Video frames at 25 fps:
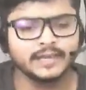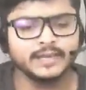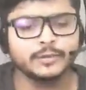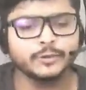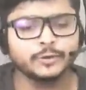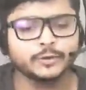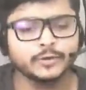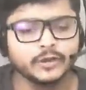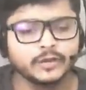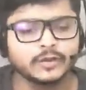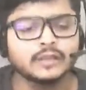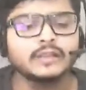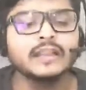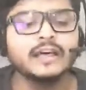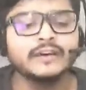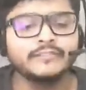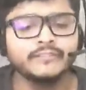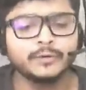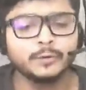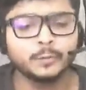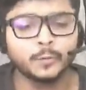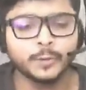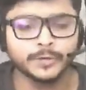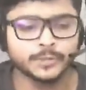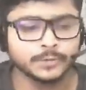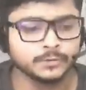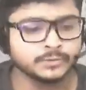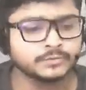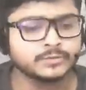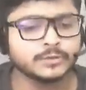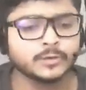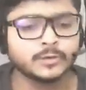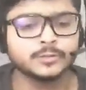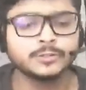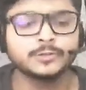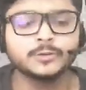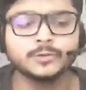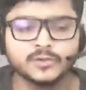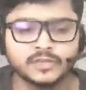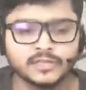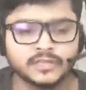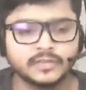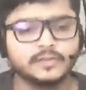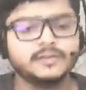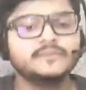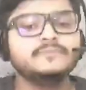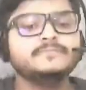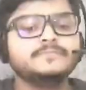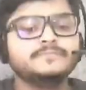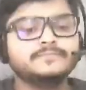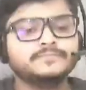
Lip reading: and you're gonna love it when you start doing it.